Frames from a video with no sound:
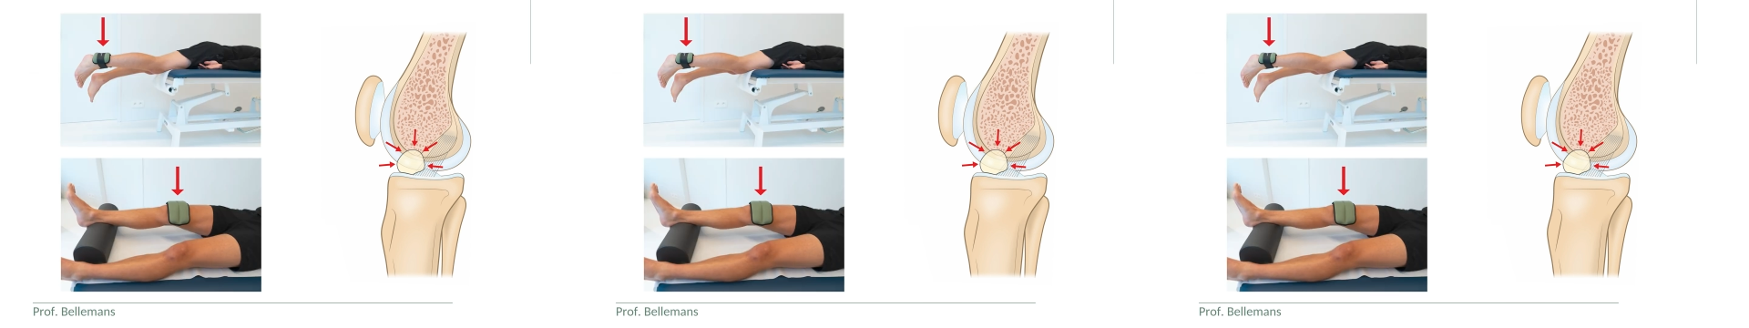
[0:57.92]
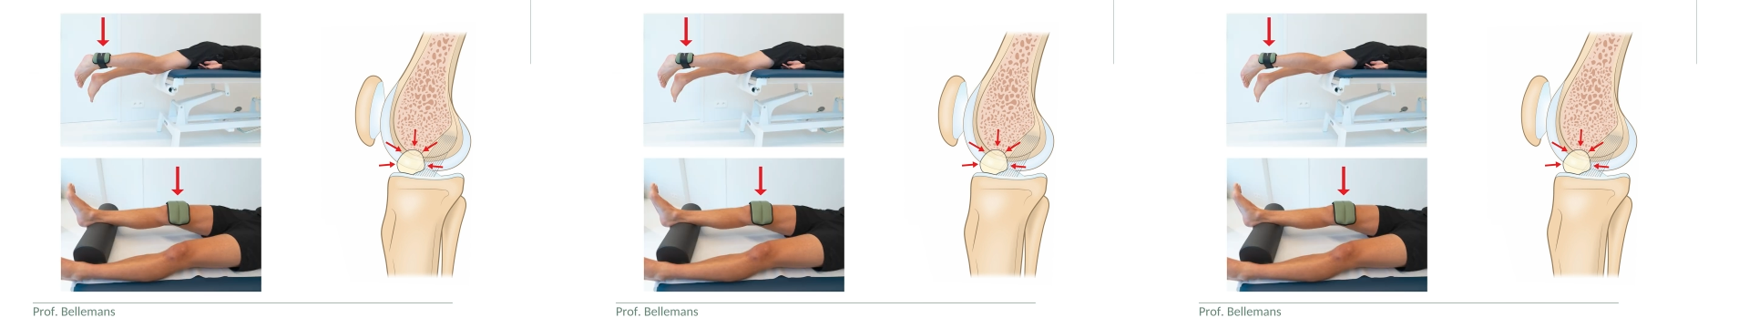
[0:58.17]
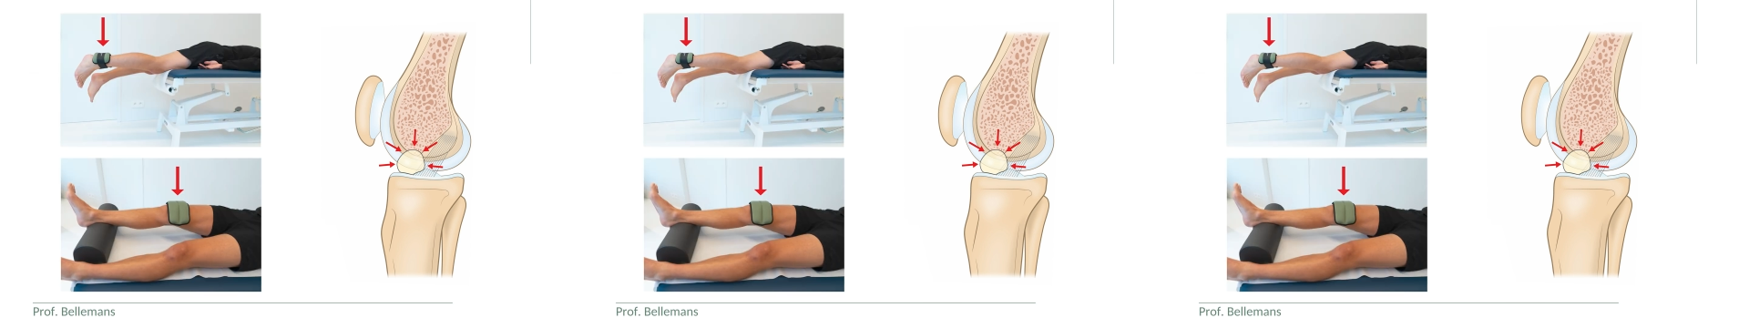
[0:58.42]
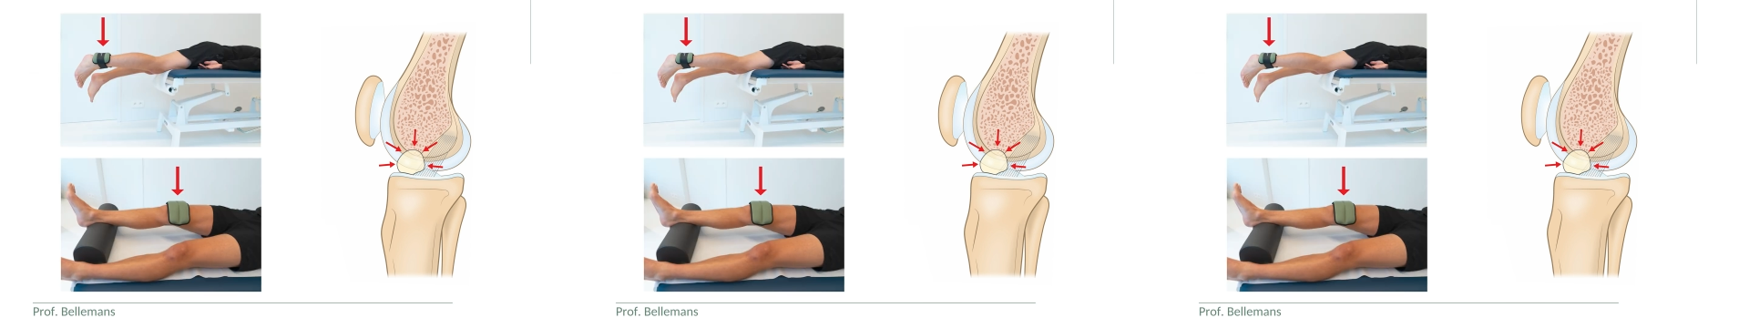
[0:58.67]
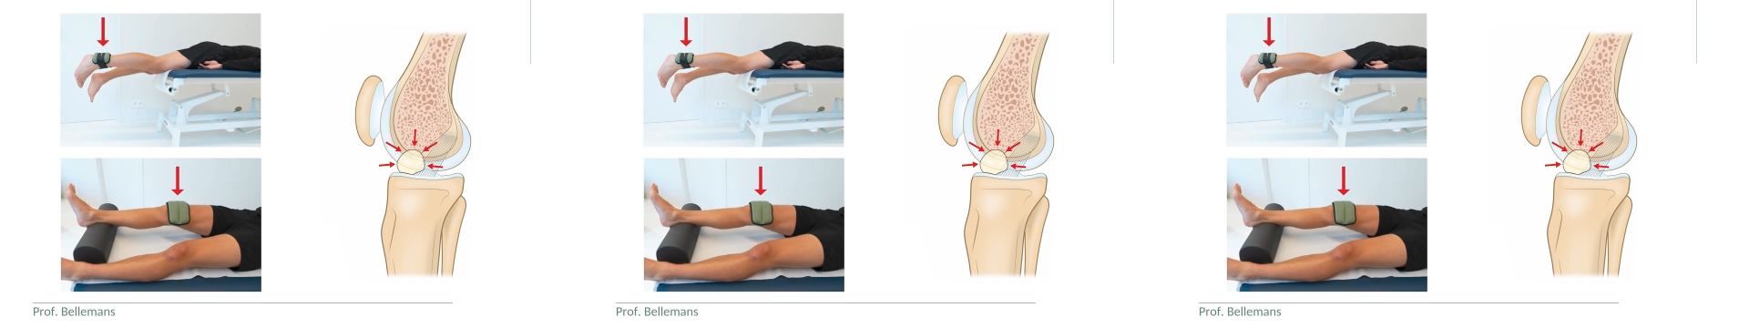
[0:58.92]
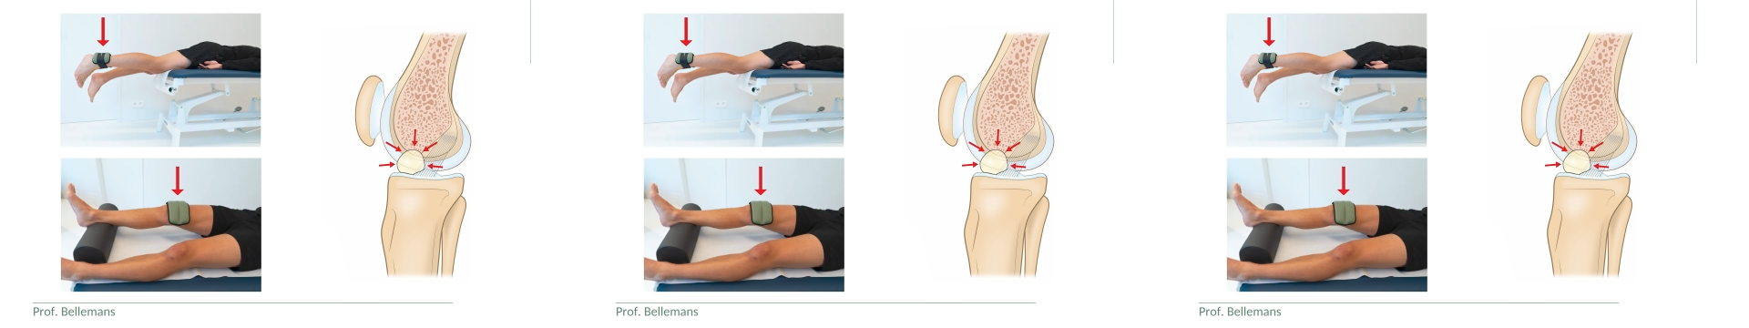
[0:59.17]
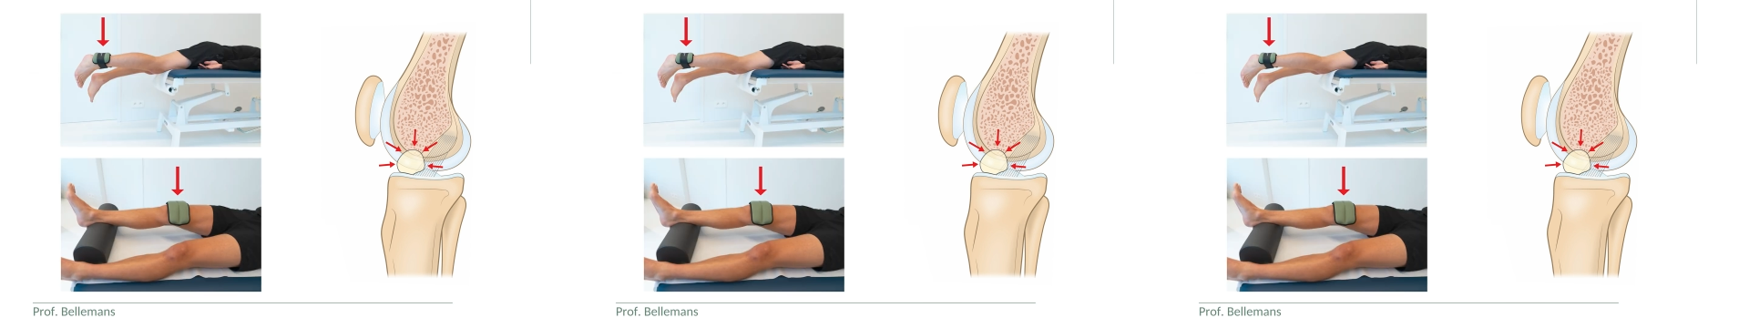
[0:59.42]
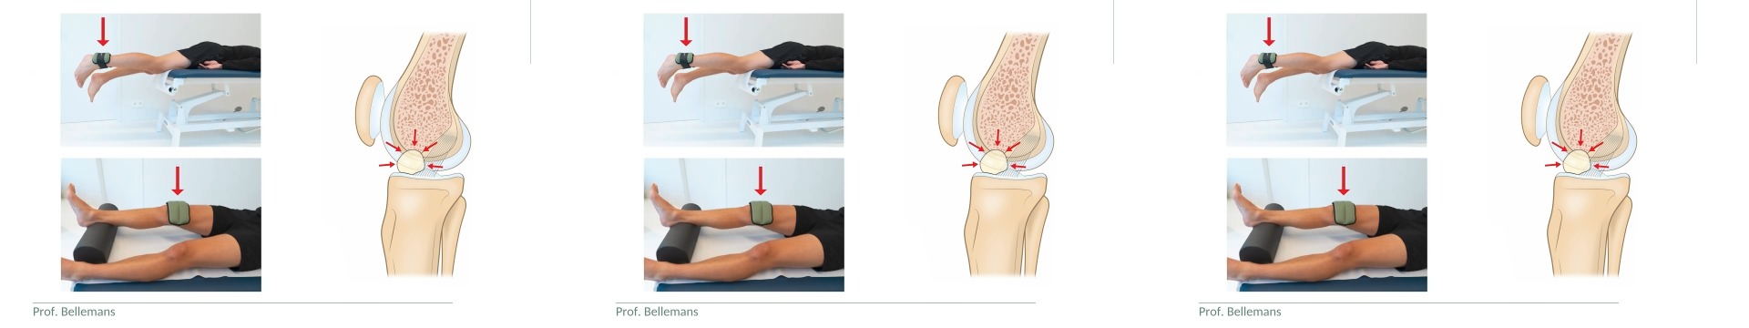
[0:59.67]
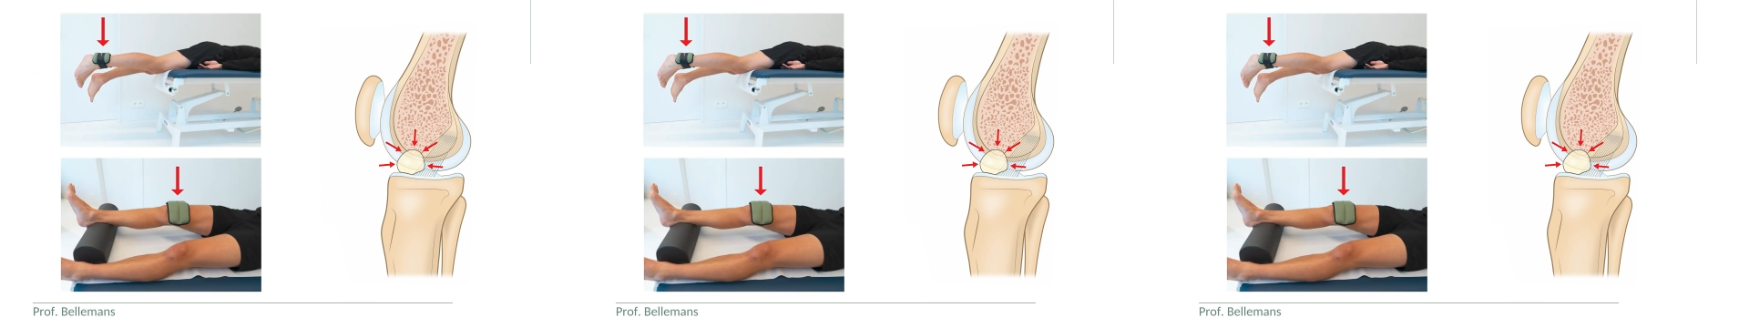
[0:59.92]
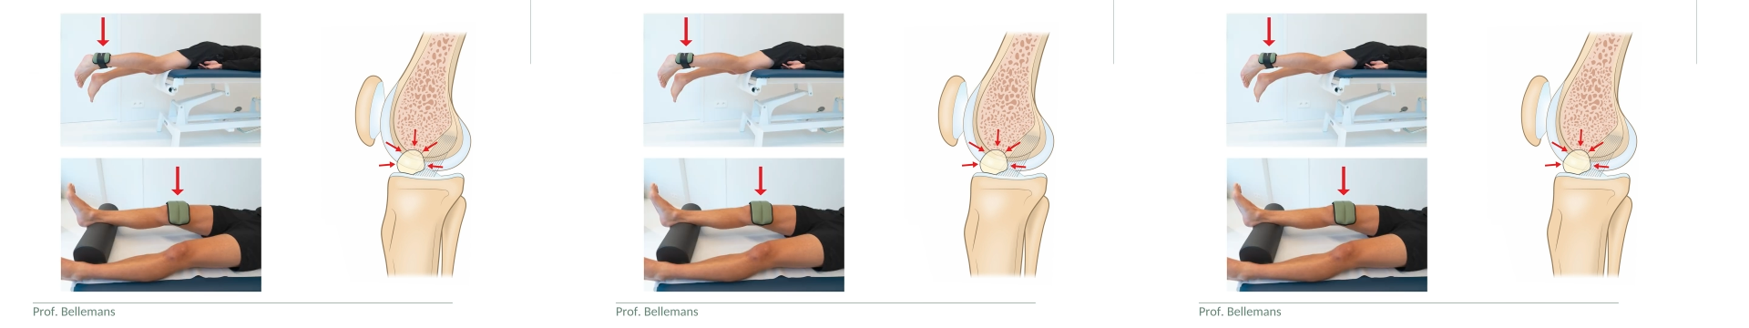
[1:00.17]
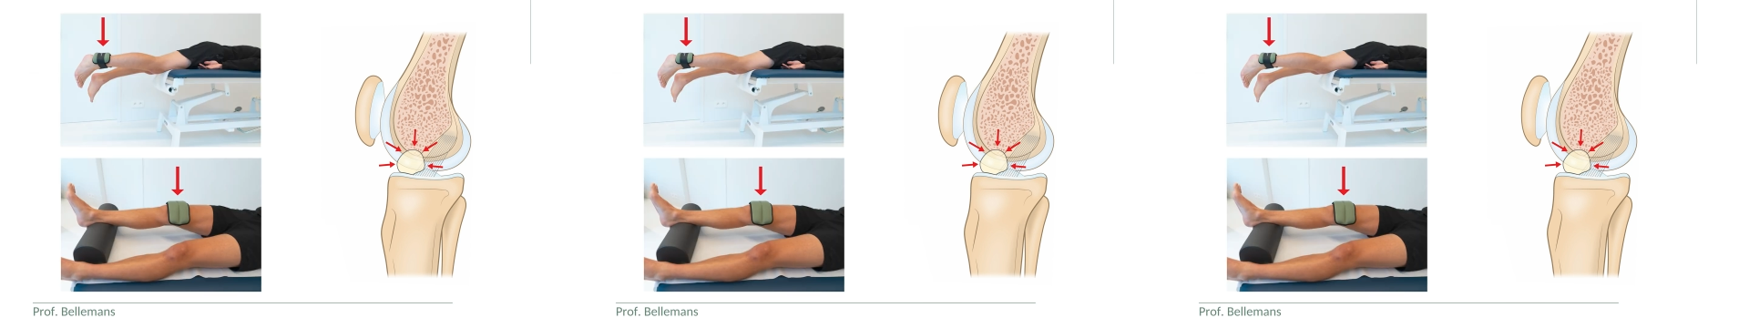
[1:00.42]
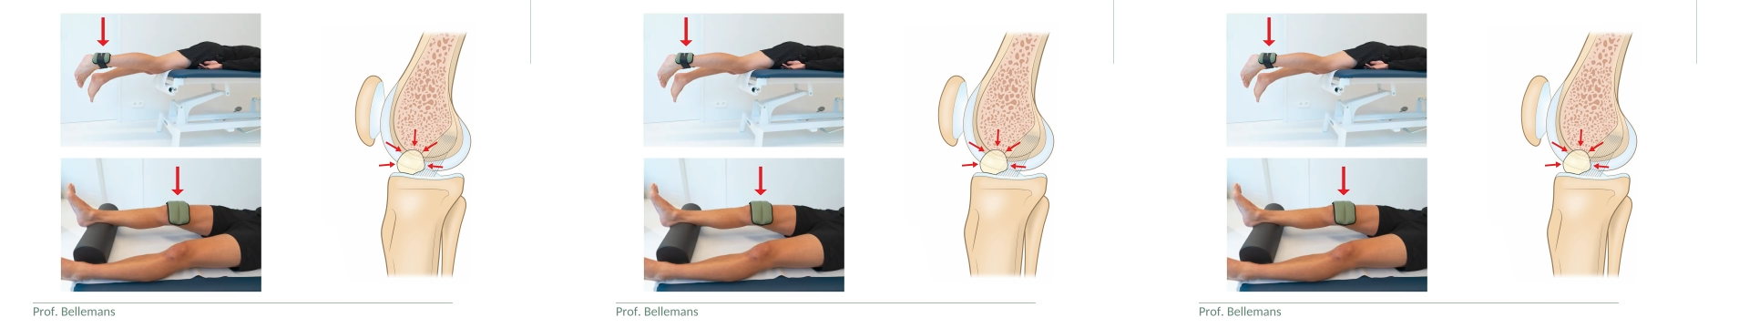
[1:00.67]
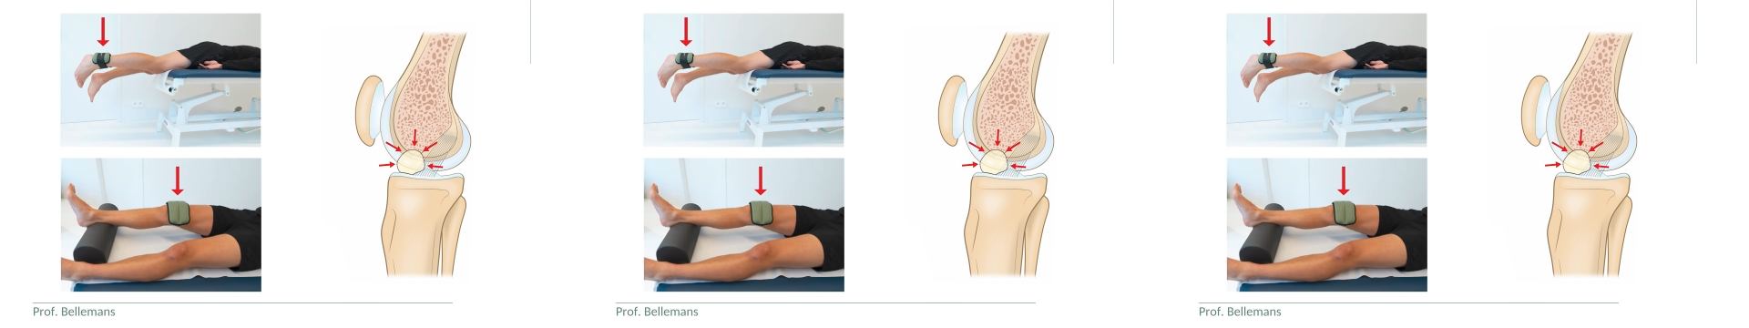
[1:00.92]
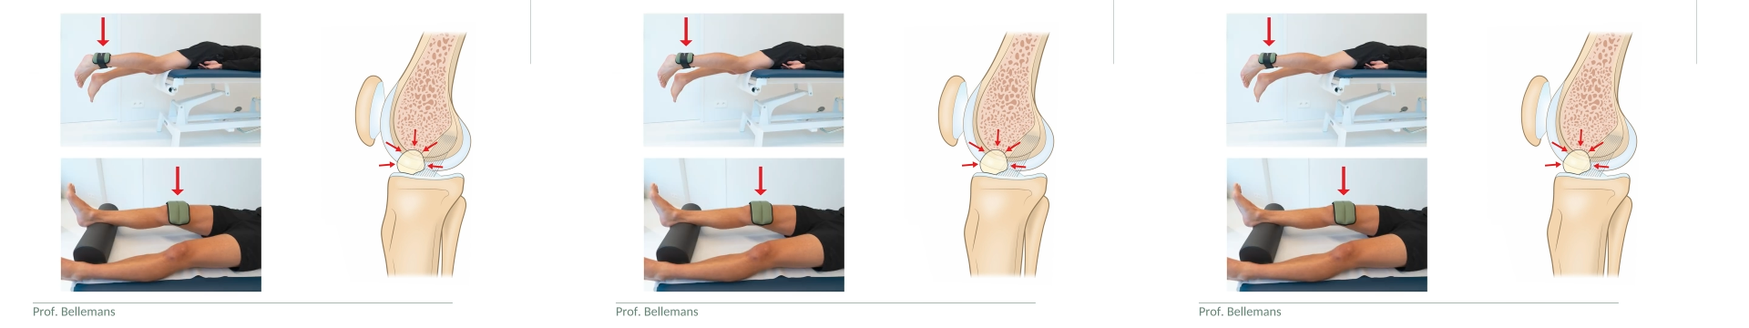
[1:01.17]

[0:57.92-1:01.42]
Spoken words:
[unreadable: no face in view]